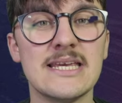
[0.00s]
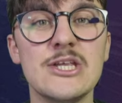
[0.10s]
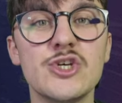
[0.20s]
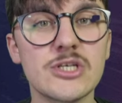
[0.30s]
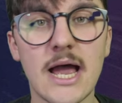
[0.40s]
He
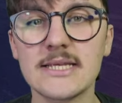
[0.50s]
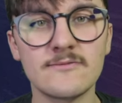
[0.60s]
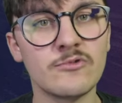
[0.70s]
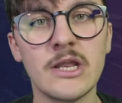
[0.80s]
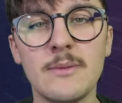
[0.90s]
just hasn't
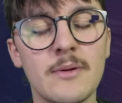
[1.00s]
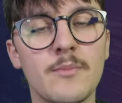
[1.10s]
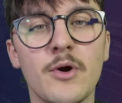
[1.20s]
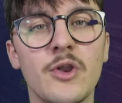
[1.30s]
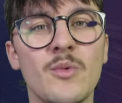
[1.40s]
really been
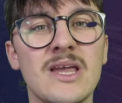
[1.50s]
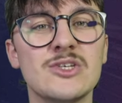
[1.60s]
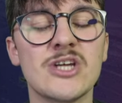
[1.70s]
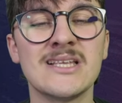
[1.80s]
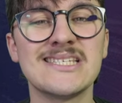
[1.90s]
putting away his
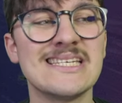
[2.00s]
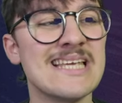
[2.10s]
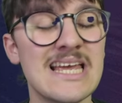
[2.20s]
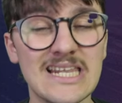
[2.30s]
chances.